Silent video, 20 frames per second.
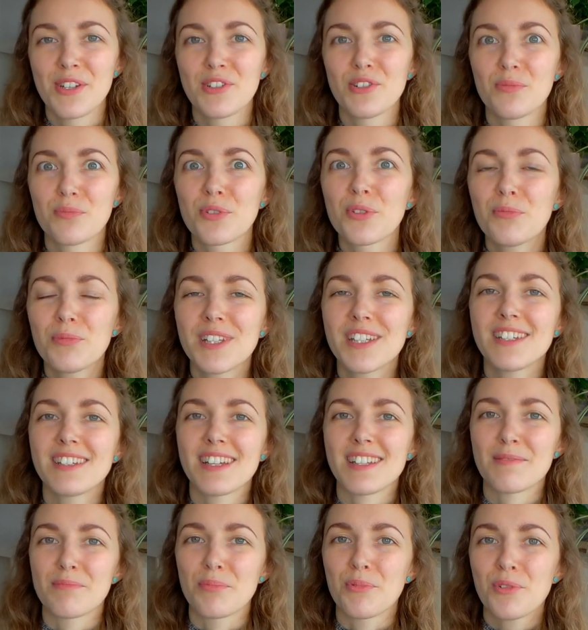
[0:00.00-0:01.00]
you'll probably
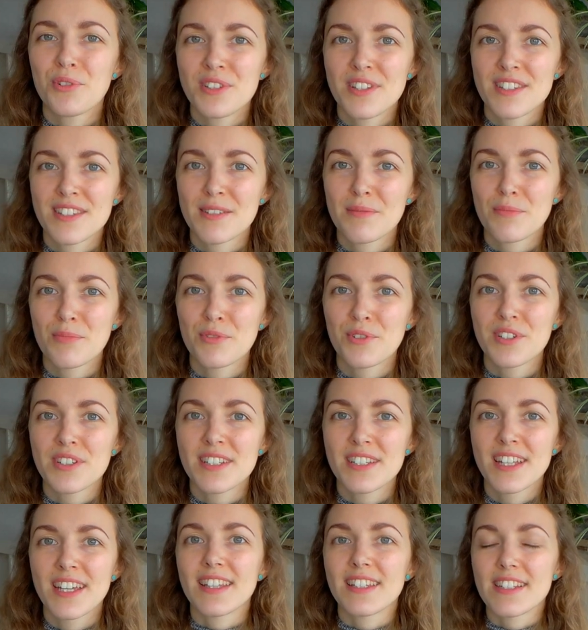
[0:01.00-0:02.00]
get bored at some
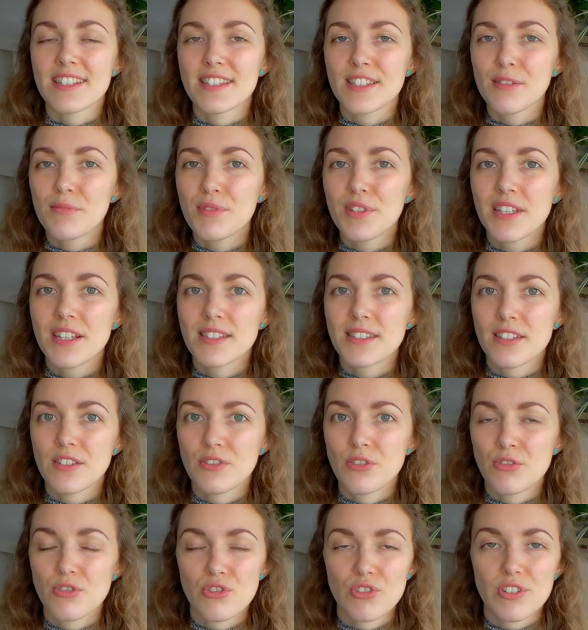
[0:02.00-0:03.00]
point and there's some things that
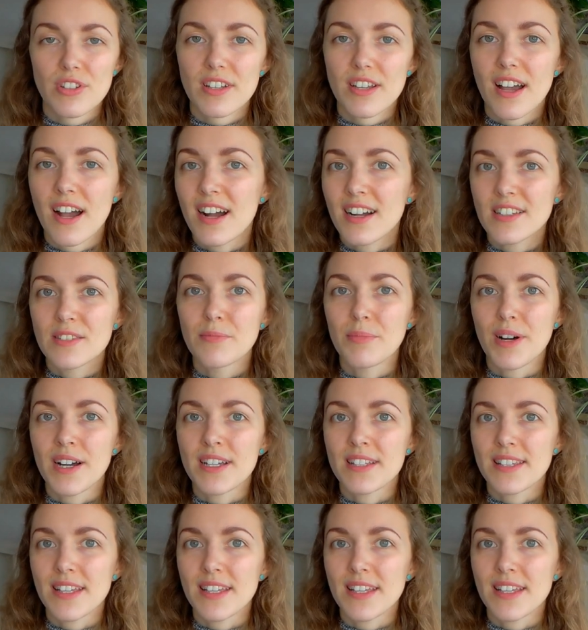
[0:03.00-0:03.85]
you just can't buy